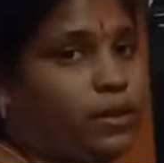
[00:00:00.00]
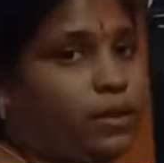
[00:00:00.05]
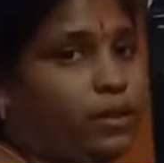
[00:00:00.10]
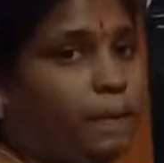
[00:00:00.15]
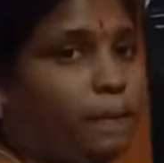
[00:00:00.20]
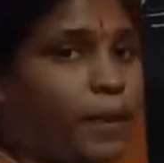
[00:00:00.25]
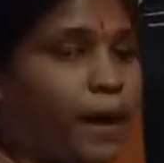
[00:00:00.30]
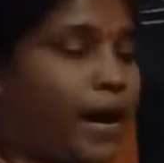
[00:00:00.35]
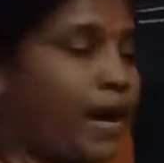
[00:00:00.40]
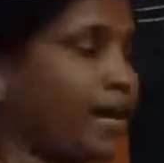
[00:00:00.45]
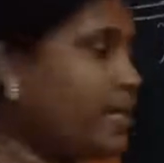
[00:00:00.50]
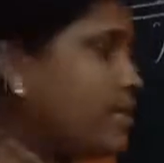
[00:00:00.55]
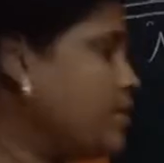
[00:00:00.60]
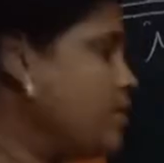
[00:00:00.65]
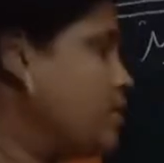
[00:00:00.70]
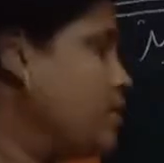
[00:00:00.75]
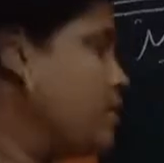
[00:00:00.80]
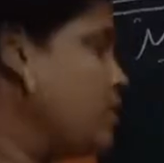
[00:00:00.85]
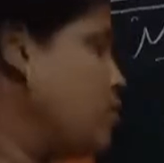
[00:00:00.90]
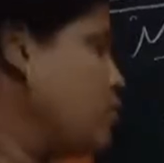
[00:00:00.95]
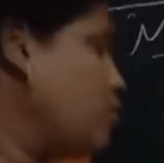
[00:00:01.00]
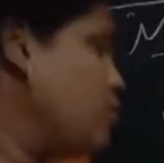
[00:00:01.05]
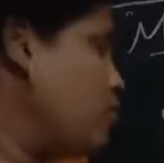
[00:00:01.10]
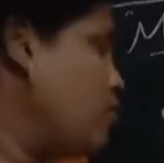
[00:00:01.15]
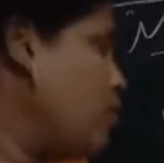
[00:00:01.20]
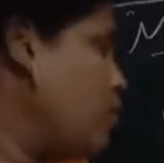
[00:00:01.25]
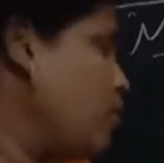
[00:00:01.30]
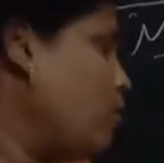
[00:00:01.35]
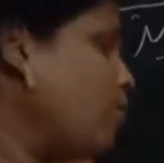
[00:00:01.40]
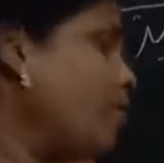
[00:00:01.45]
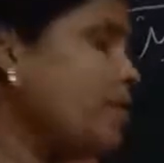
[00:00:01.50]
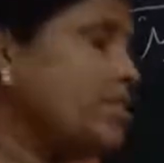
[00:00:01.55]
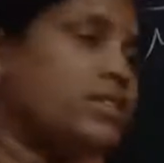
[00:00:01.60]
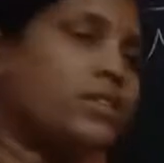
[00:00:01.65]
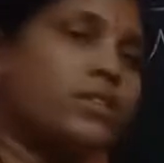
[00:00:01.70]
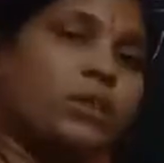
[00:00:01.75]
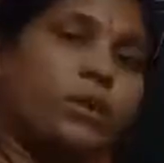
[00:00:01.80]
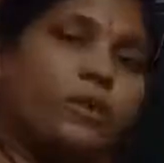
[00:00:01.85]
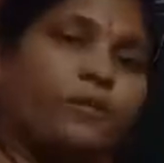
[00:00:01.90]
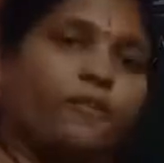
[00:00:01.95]
past. Tomorrow means
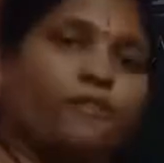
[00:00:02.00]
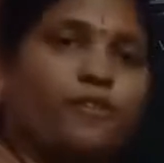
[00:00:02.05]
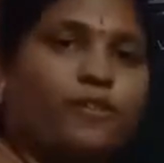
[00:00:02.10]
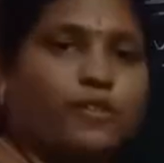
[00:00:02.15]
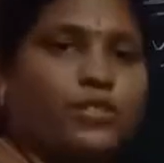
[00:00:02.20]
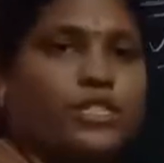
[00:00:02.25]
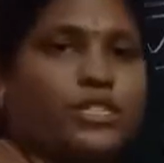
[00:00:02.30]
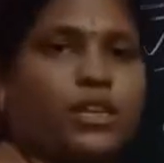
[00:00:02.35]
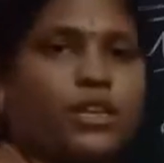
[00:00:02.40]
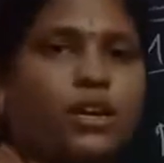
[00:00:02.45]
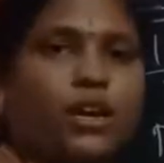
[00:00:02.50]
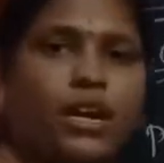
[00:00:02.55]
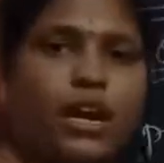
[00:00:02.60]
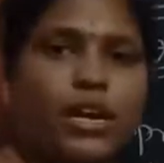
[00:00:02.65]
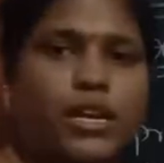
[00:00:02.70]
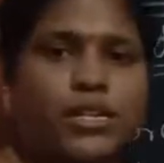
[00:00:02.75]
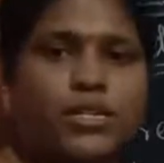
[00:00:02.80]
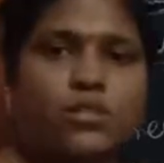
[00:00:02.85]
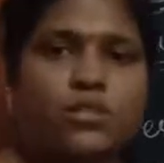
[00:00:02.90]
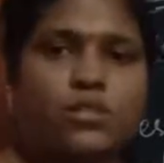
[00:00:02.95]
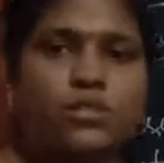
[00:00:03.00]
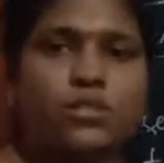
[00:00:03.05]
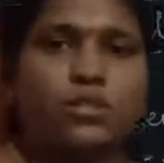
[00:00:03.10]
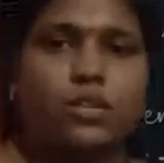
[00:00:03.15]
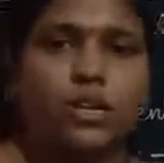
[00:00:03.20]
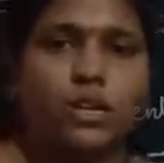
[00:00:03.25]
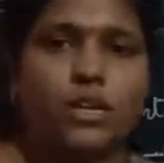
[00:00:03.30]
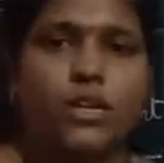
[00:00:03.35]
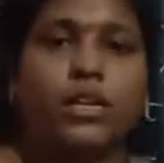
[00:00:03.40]
future. Understood, children?